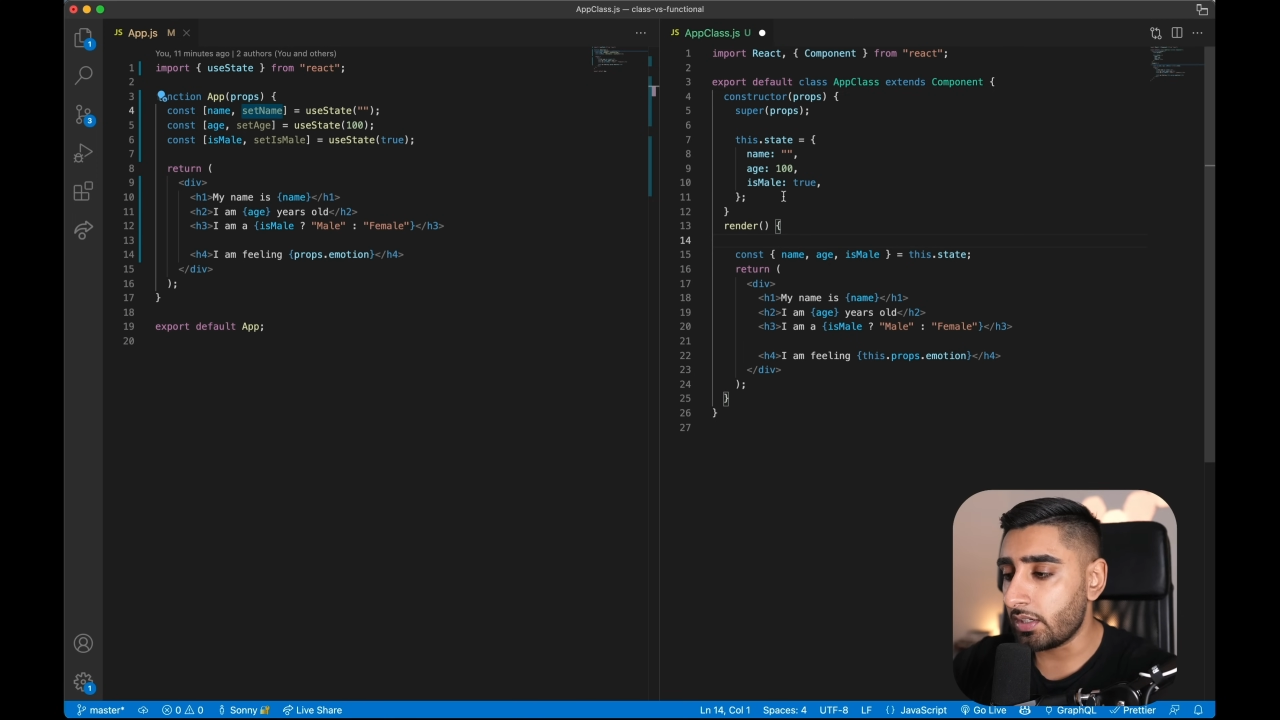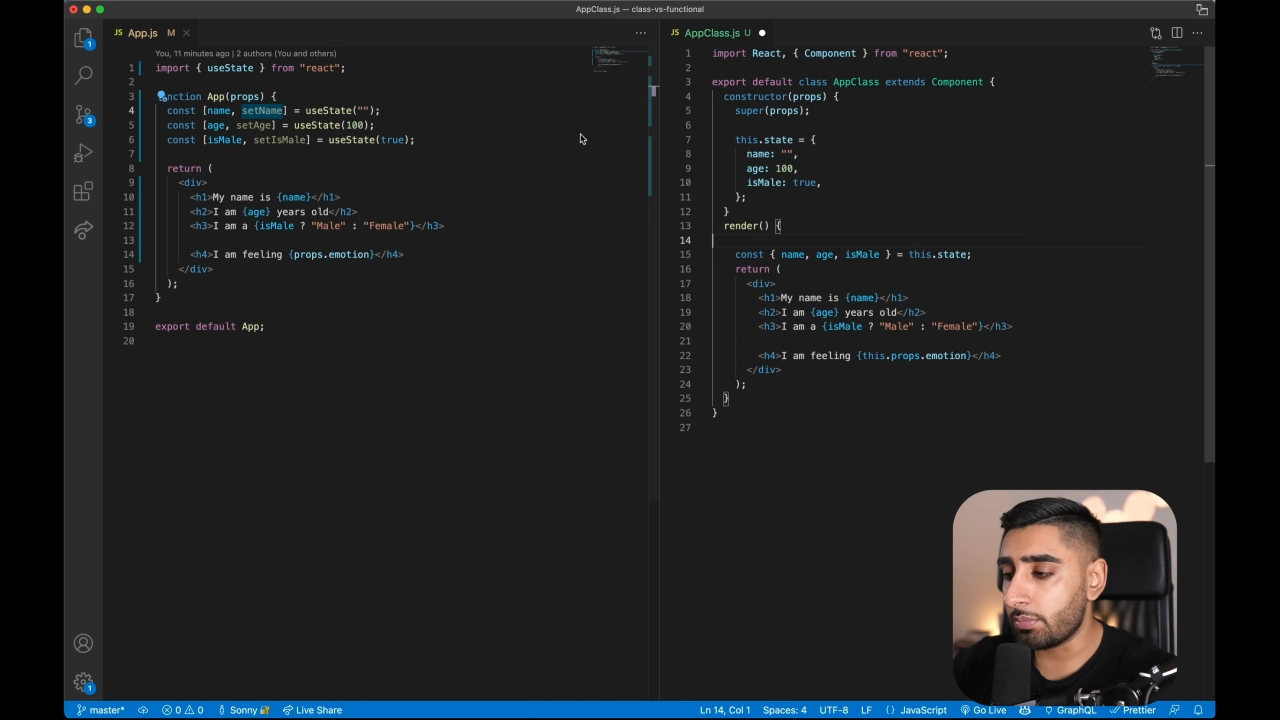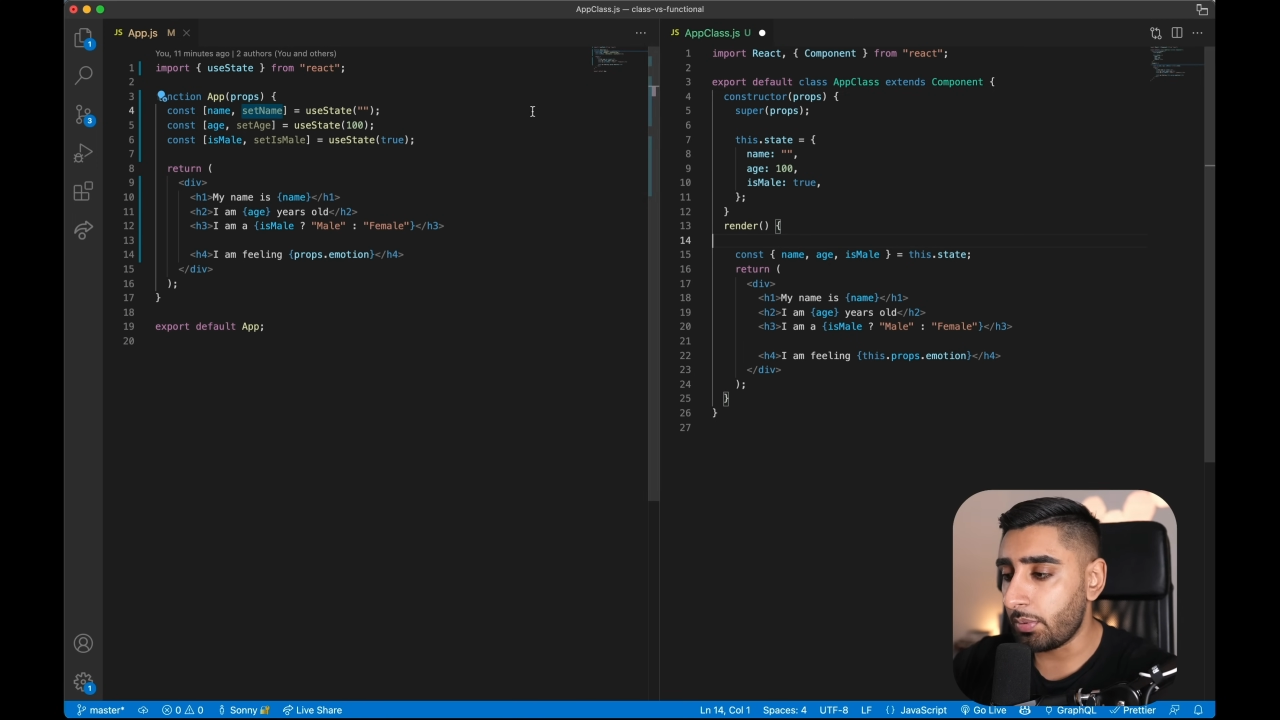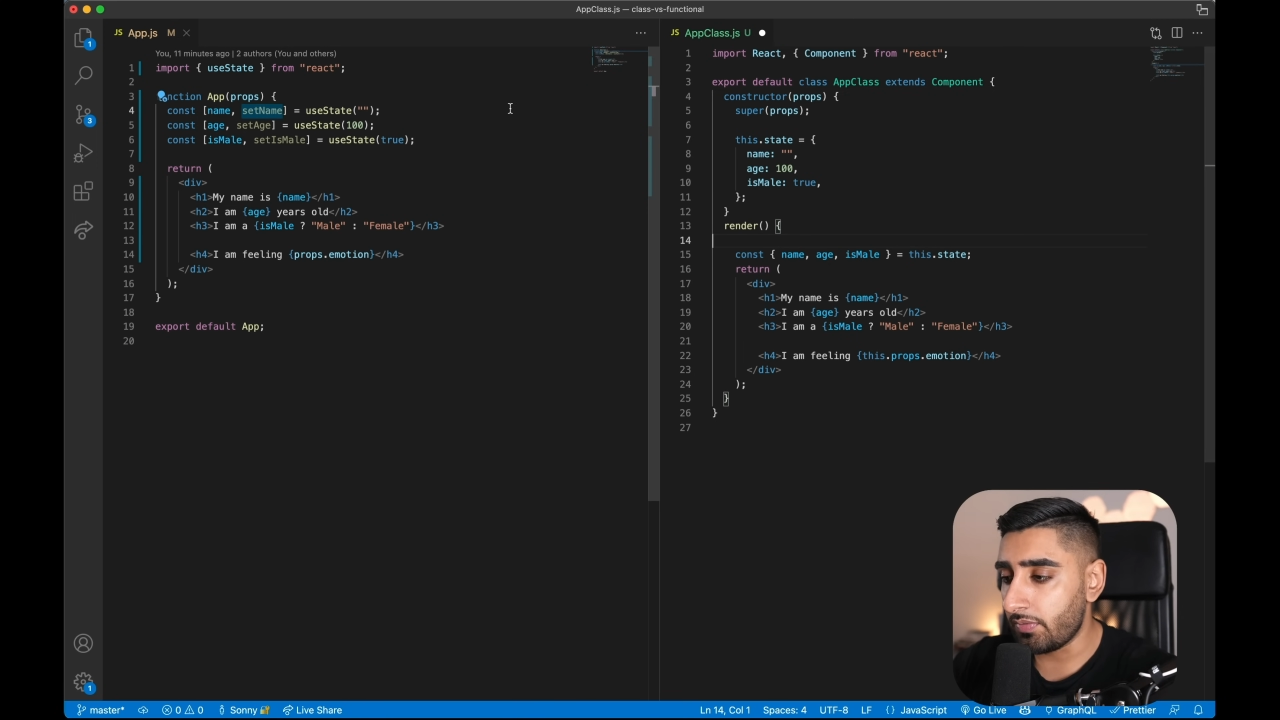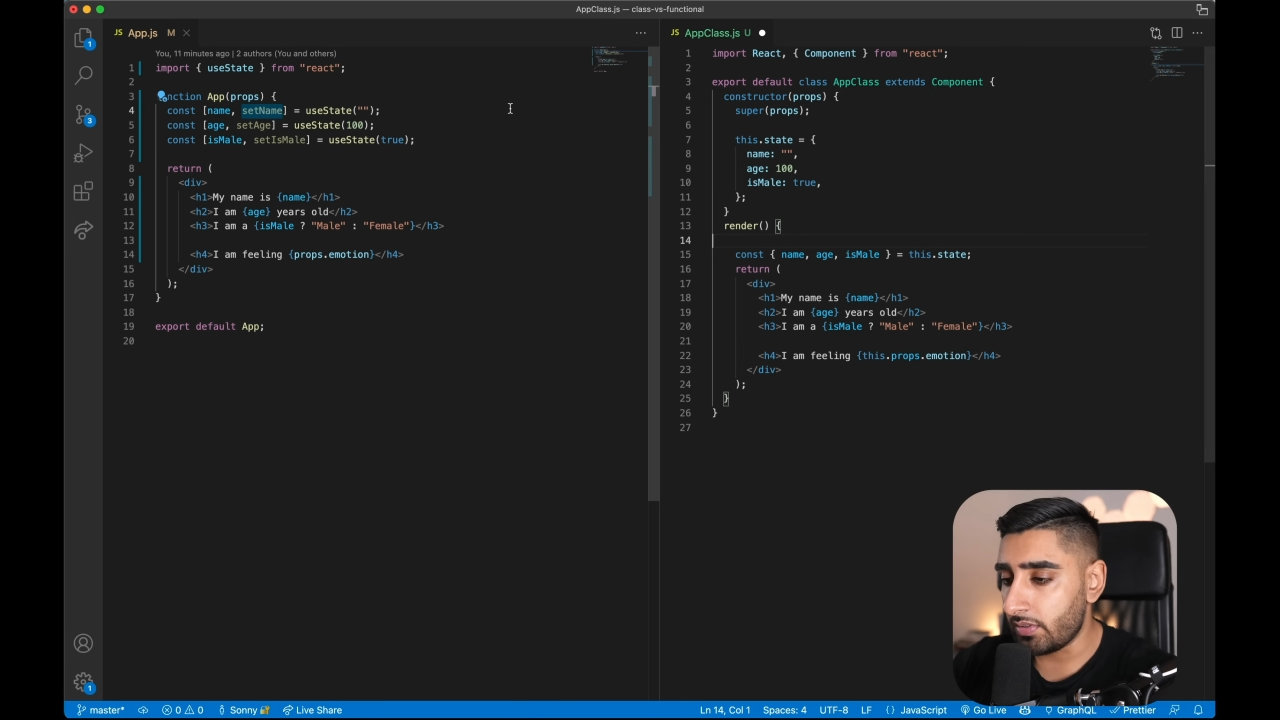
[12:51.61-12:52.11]

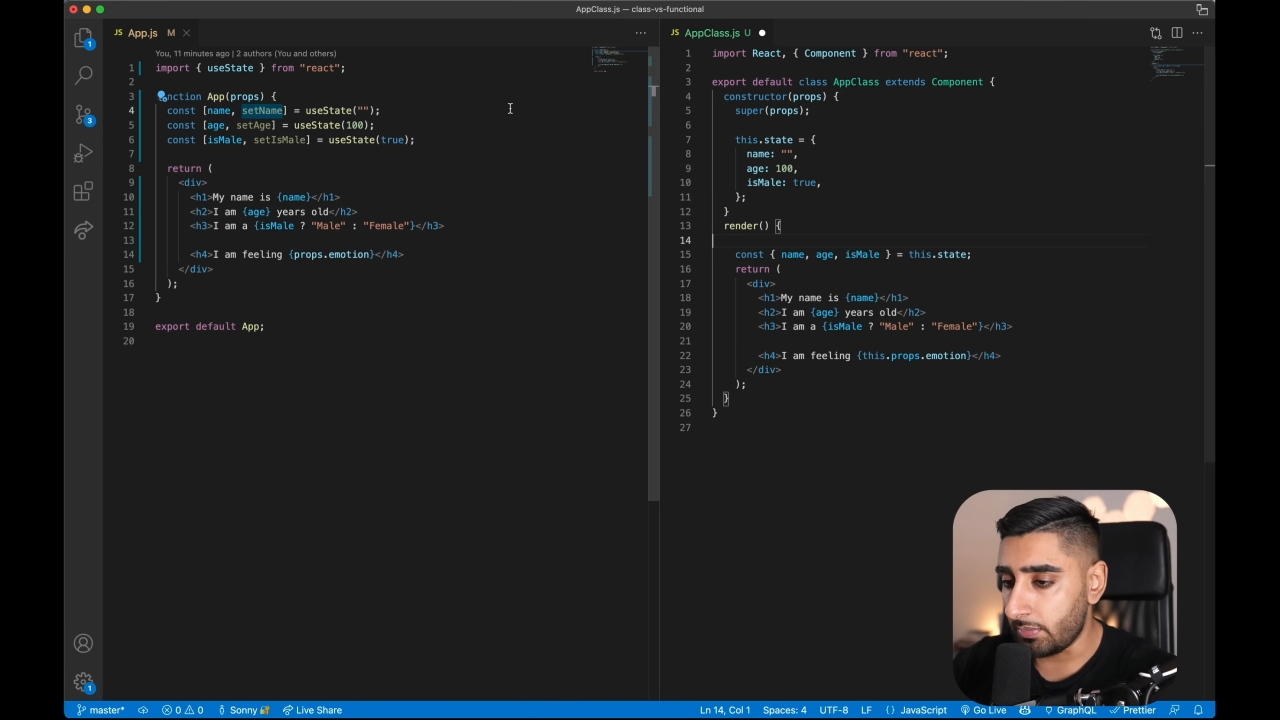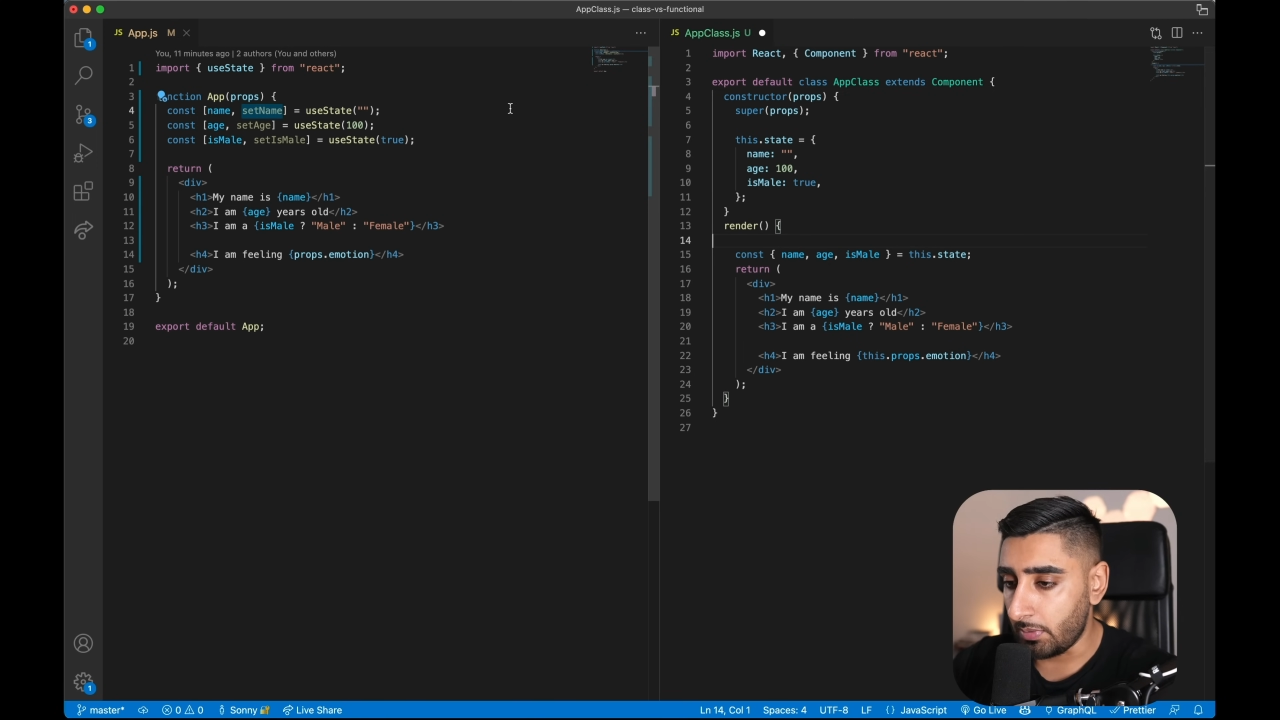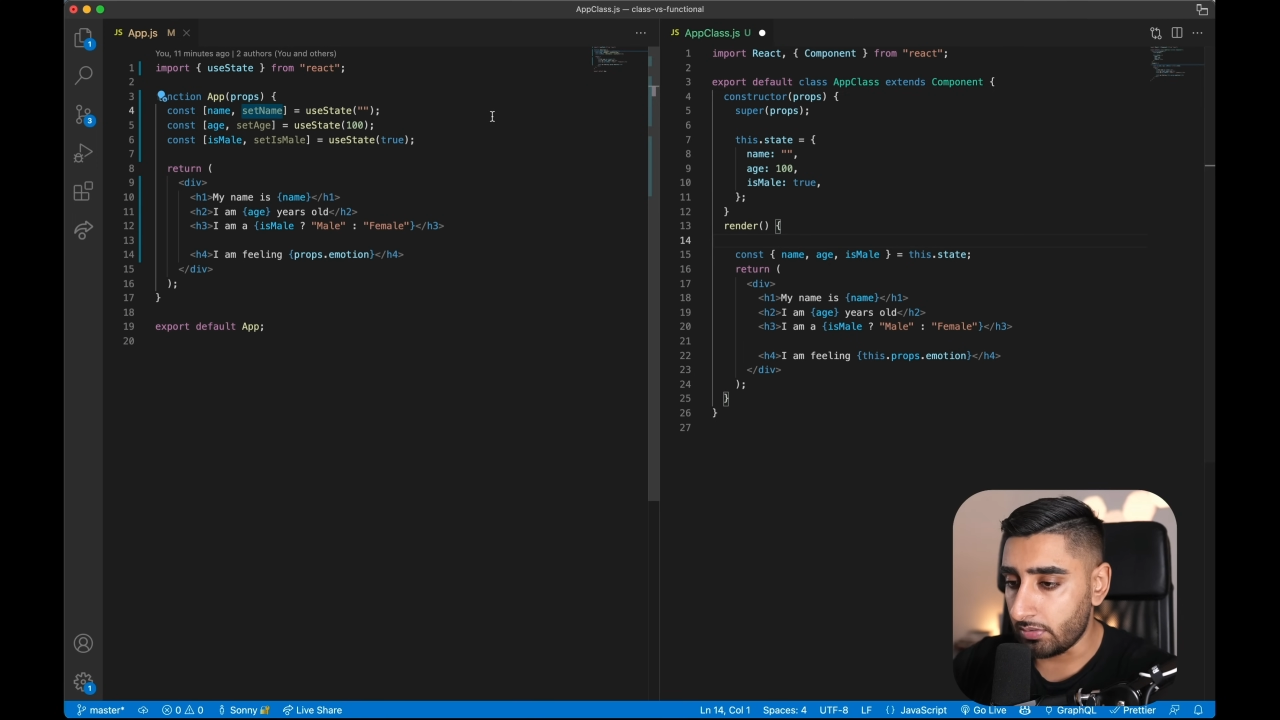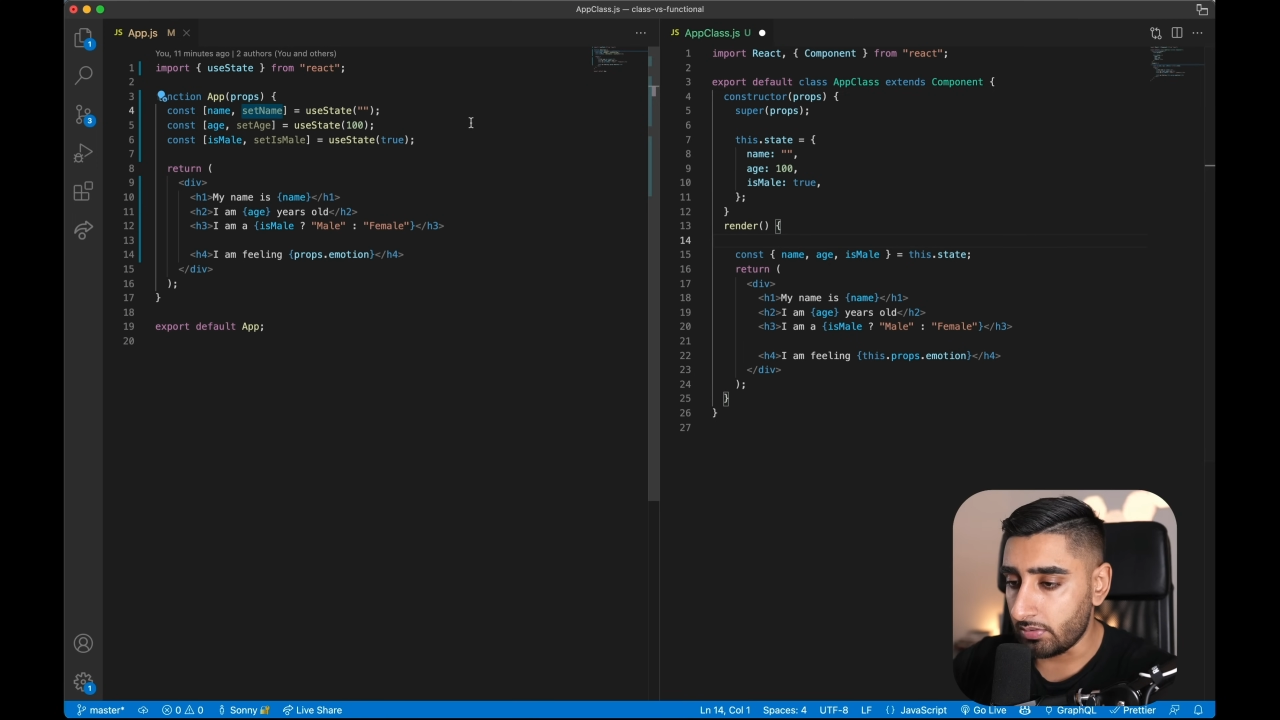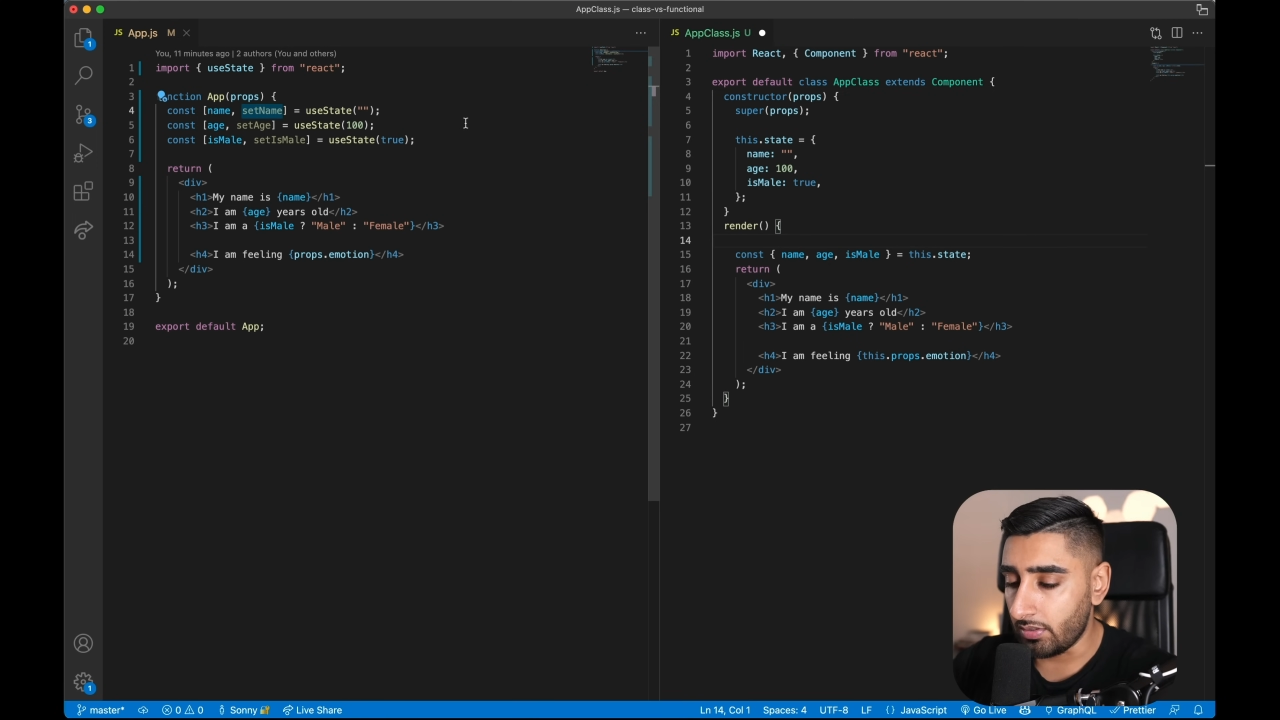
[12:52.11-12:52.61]
previously
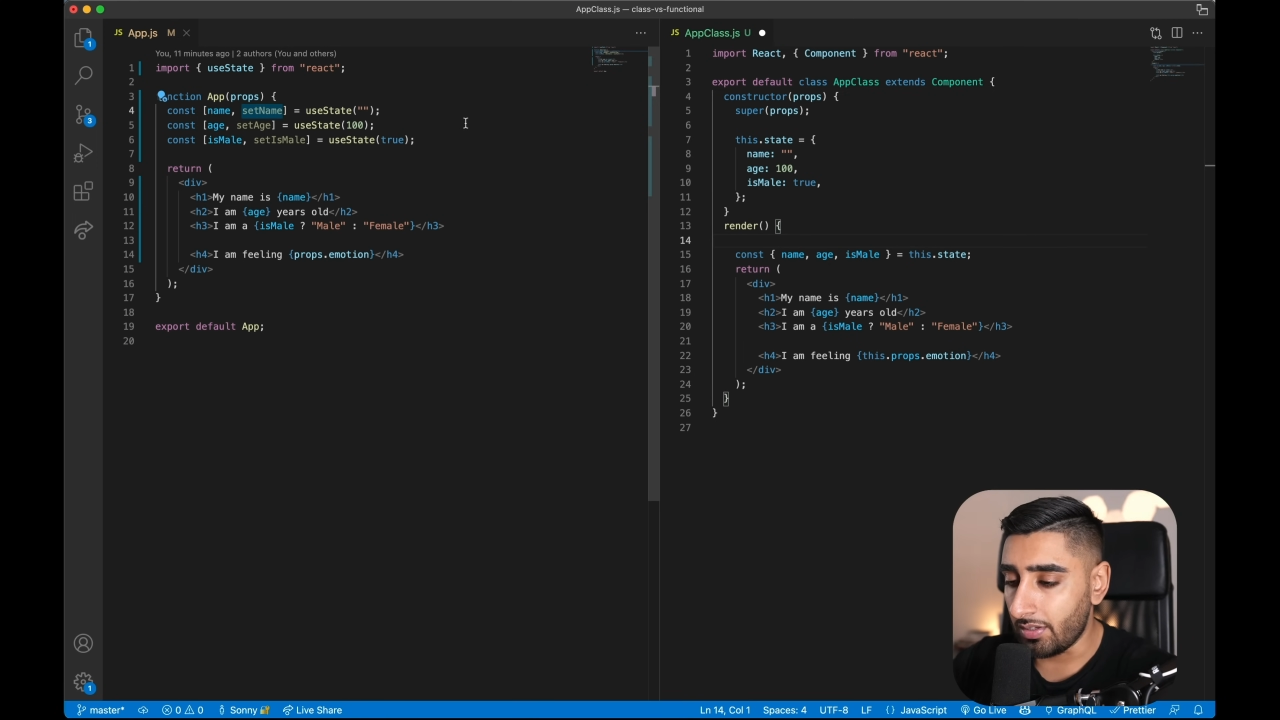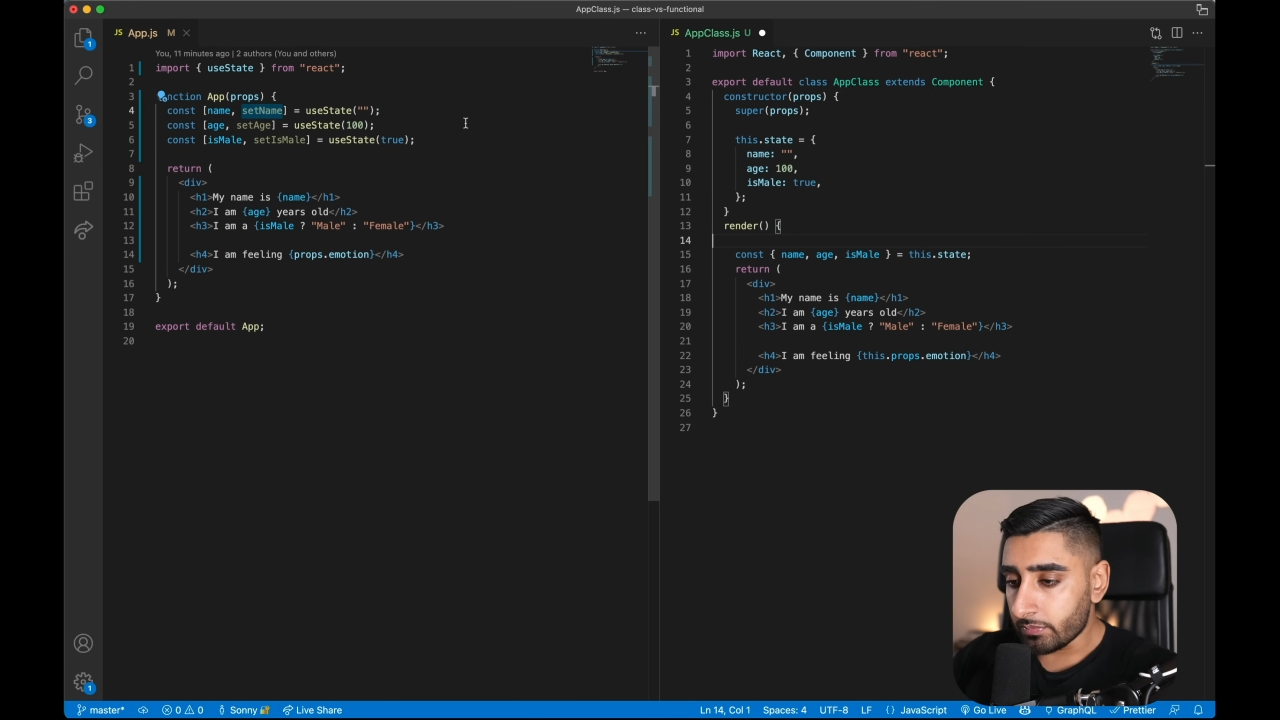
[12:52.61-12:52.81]
mentioned.